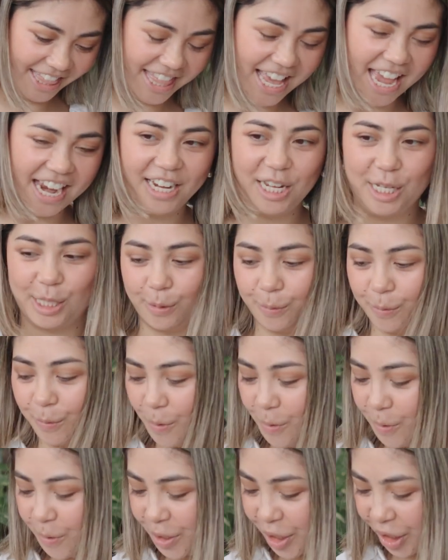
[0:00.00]
That is a
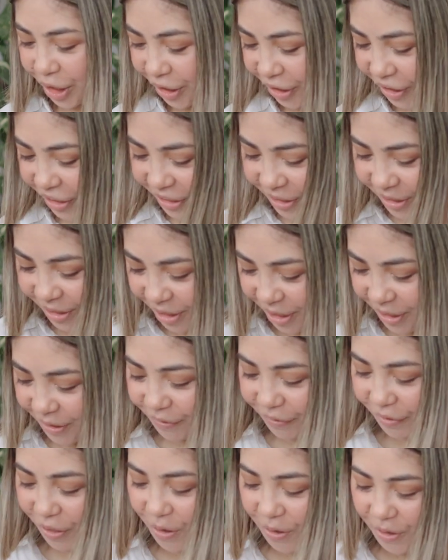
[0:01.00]
water on
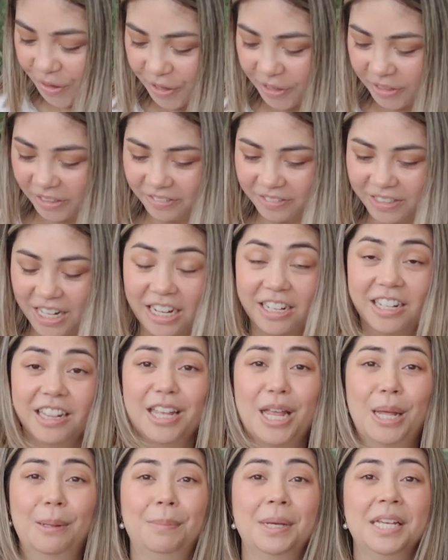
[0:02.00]
the floor.
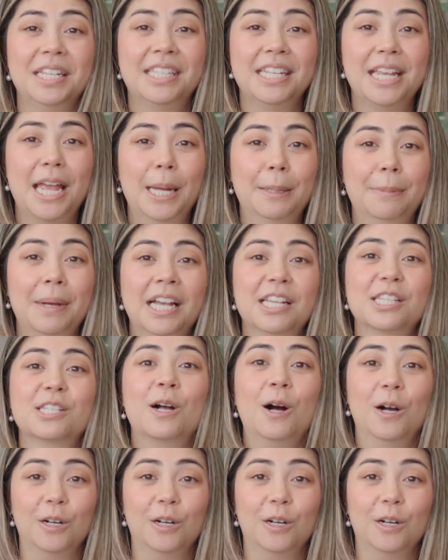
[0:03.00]
Luckily, PCM has